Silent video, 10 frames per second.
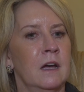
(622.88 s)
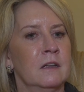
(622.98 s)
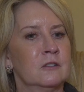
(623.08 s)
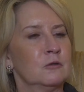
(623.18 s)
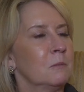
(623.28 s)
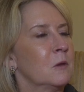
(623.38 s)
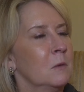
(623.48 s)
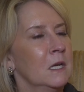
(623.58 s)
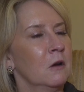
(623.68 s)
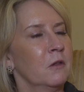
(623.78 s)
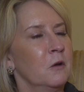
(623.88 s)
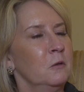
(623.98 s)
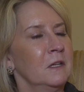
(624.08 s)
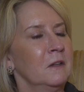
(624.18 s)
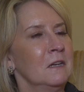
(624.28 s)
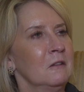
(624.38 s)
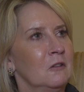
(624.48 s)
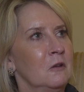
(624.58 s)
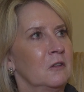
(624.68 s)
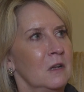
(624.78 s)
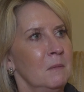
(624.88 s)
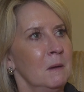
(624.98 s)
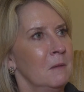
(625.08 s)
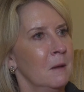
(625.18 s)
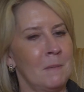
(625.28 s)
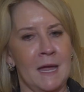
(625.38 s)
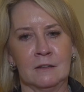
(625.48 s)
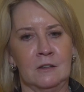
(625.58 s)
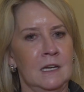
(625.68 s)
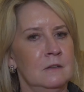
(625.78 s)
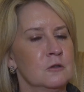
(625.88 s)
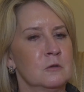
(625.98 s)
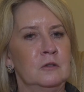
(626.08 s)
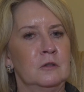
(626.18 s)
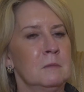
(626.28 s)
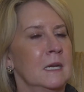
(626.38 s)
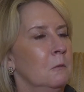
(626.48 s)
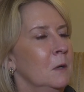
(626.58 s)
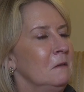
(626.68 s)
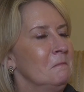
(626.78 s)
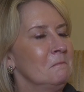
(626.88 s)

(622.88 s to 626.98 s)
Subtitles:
strip that we call the Holy Land. So it's going to be a packed day in Jerusalem. Can't wait.